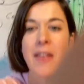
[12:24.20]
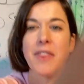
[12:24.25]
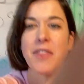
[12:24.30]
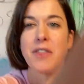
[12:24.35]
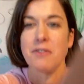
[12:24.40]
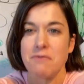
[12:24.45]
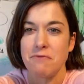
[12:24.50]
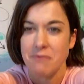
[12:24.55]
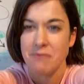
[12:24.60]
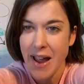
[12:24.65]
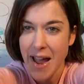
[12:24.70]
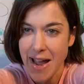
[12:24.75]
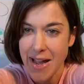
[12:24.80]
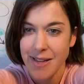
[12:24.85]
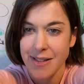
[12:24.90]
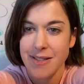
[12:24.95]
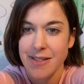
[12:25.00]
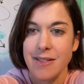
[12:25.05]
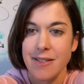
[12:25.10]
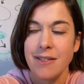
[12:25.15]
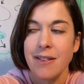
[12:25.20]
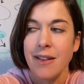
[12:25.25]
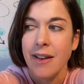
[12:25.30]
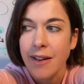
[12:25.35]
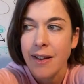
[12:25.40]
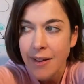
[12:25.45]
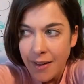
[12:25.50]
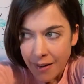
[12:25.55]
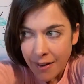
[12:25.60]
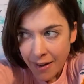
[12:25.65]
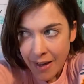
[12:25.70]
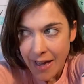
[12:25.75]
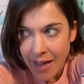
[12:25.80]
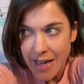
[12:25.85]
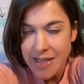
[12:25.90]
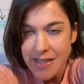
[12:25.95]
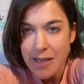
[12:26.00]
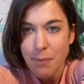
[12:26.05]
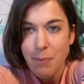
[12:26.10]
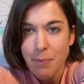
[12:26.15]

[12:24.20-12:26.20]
The red is a